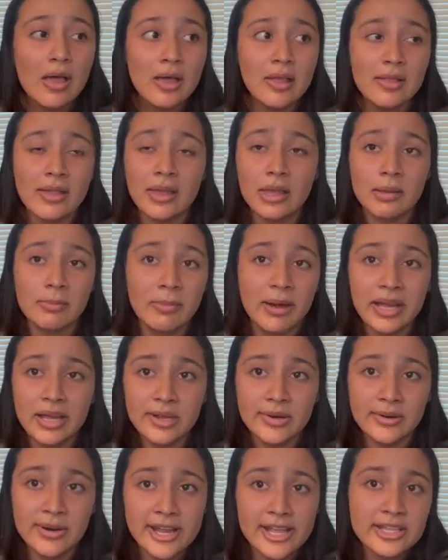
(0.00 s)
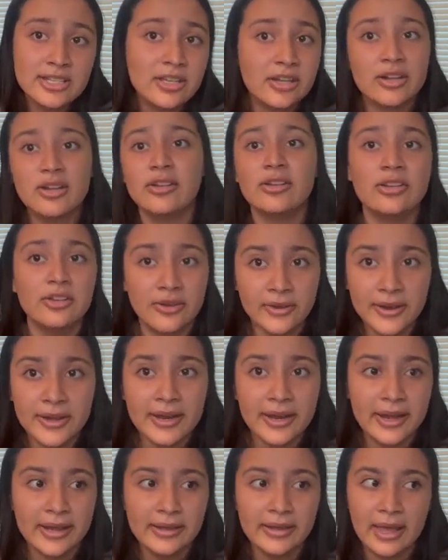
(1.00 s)
Like my grades are good.
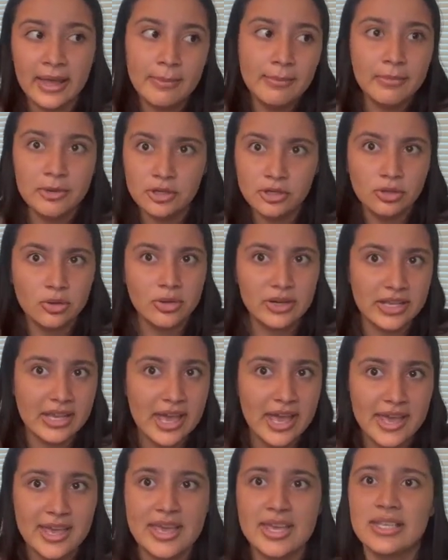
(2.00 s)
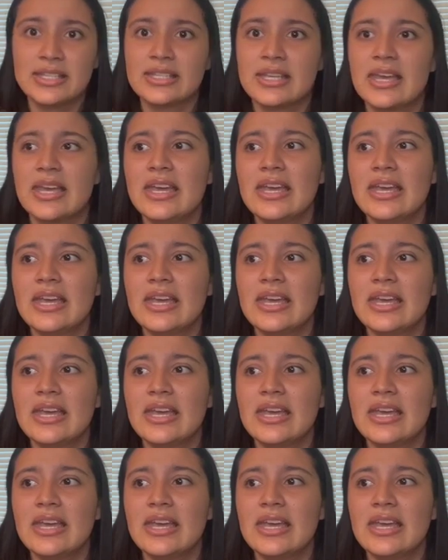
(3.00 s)
I get majority A's,